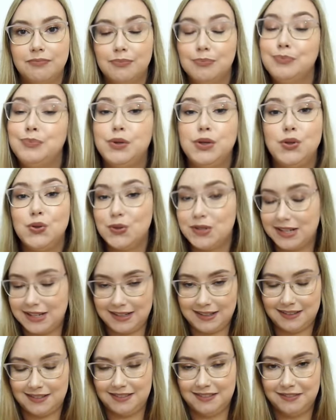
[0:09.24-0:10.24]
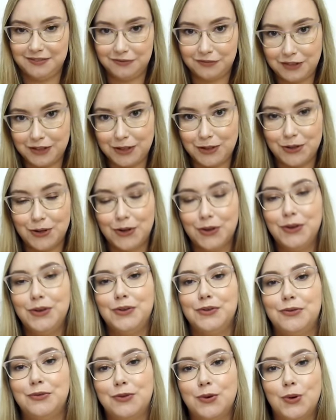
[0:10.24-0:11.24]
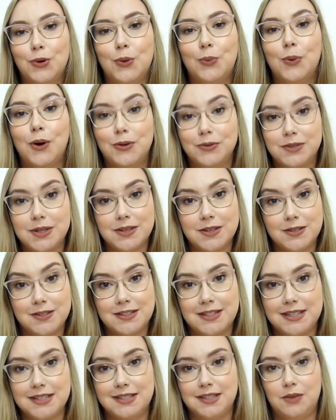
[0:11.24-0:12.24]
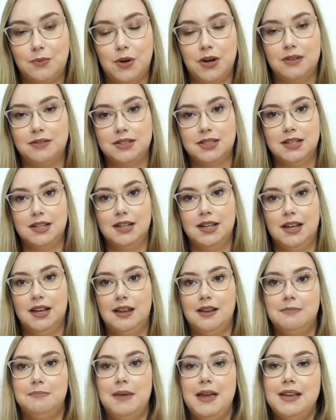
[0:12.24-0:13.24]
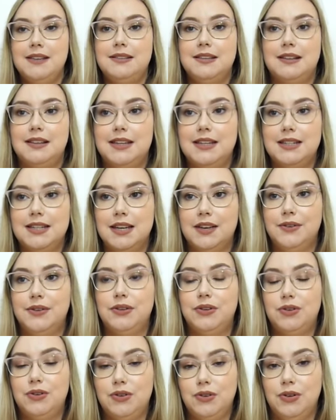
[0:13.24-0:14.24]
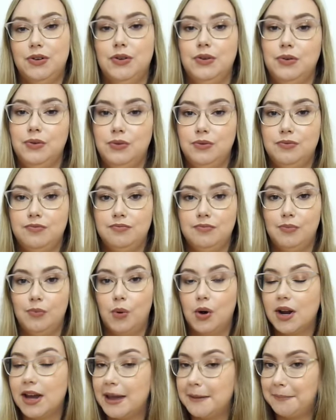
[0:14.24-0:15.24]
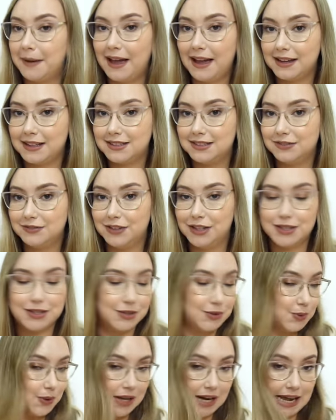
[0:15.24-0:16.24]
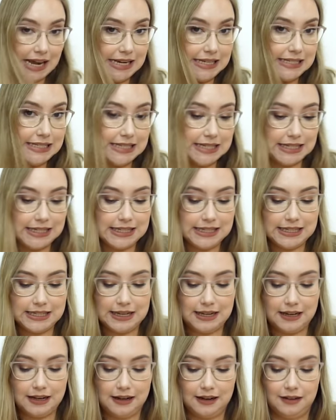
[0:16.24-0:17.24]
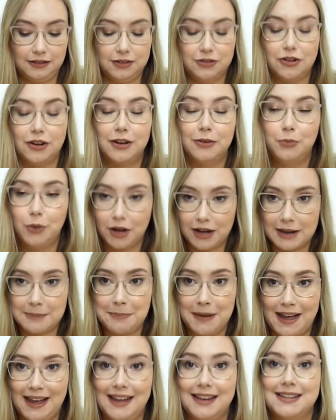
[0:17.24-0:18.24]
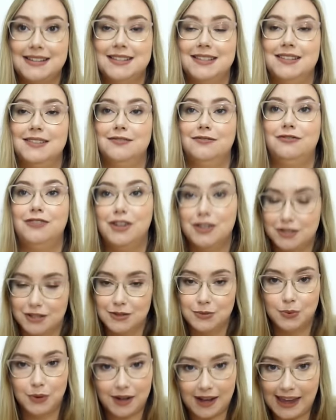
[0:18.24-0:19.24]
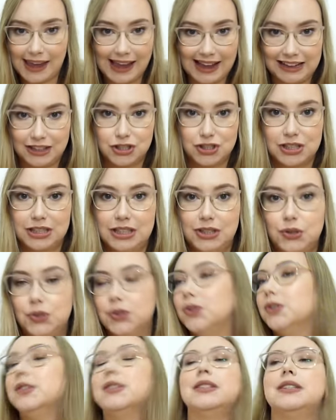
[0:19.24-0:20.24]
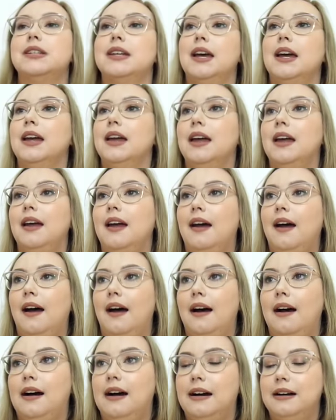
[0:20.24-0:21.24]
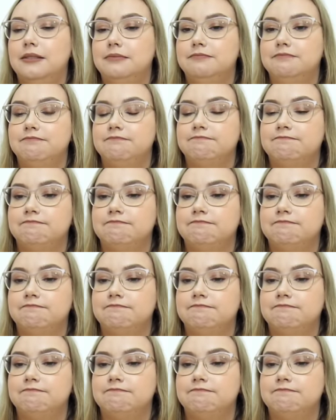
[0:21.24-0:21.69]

beauty video for Walt Disney World. Basically telling you what I packed versus what I didn't, what I packed versus what I actually used. I'm